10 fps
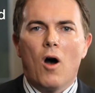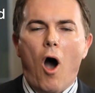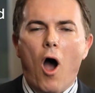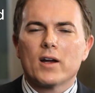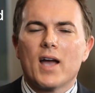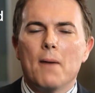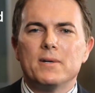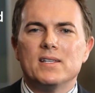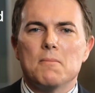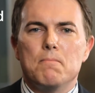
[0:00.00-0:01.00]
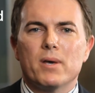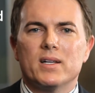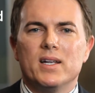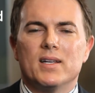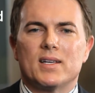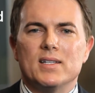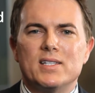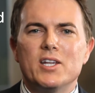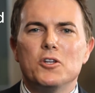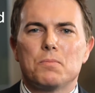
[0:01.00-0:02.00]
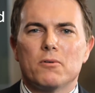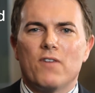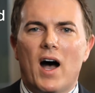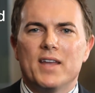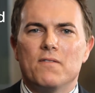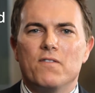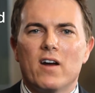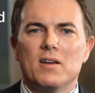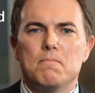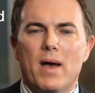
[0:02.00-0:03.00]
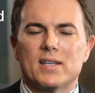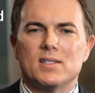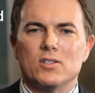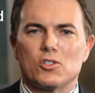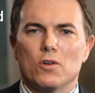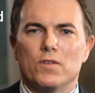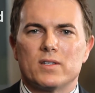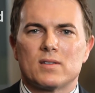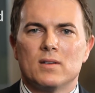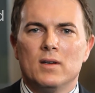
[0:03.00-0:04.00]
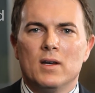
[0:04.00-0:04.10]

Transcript: Our company's ability to continue to provide the very best in service